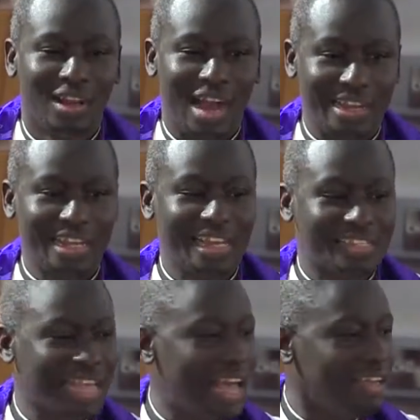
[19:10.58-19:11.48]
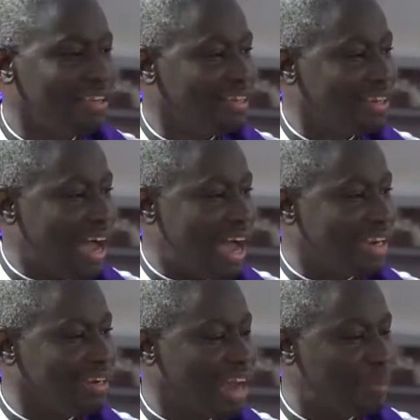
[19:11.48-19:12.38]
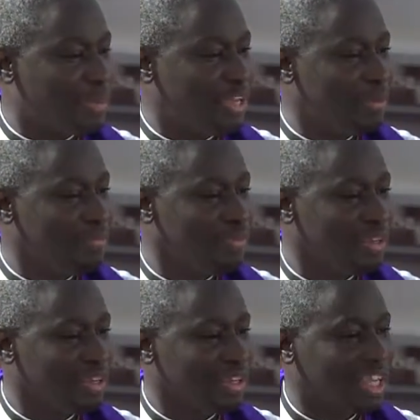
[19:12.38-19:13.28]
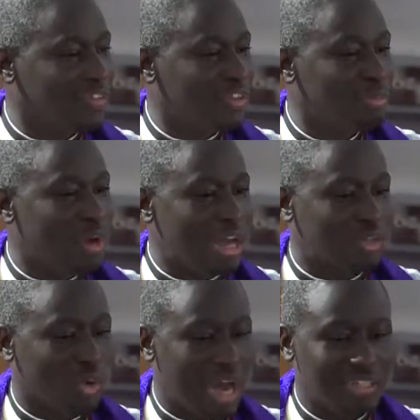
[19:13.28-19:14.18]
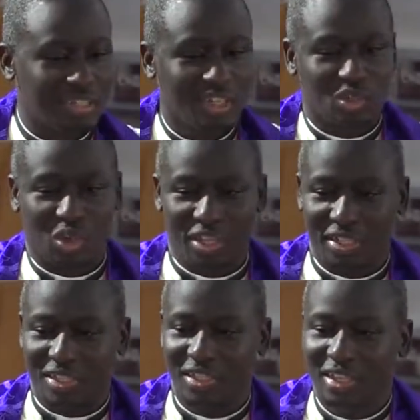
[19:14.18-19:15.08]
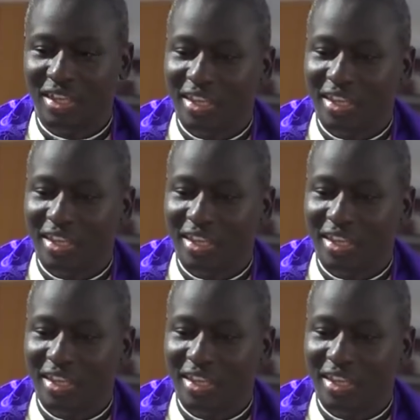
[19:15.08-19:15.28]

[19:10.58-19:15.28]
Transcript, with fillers: And then they say, unwrap him, give him what, what? To eat.